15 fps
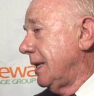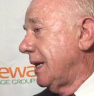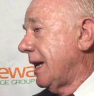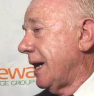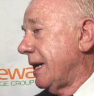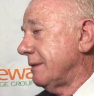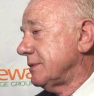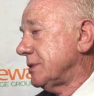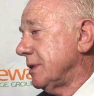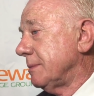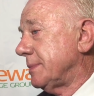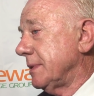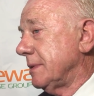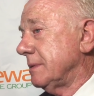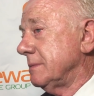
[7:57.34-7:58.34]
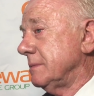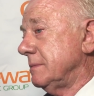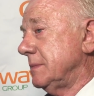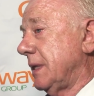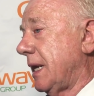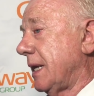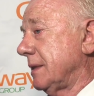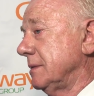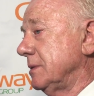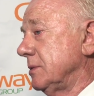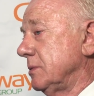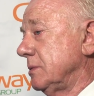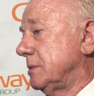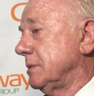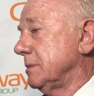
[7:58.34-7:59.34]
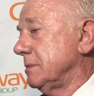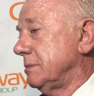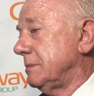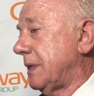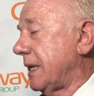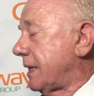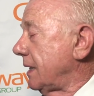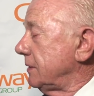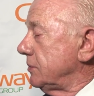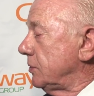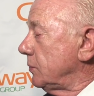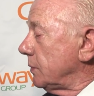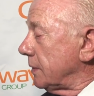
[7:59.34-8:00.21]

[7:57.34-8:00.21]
And I have something that I can do, so I can't do